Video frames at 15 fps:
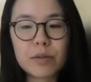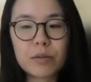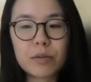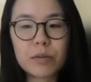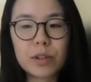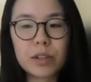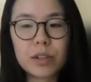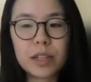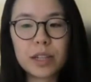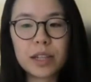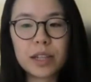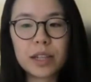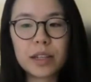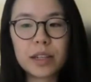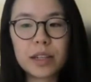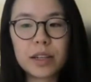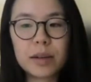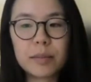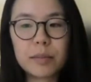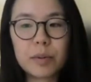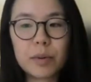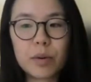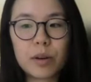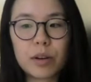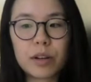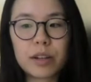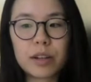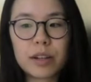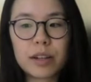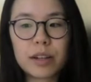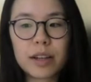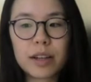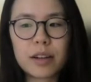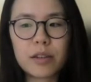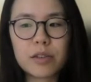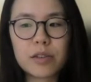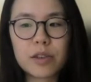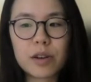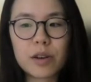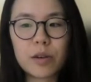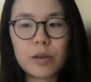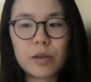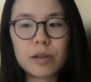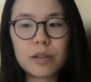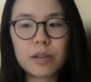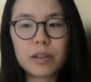really important and also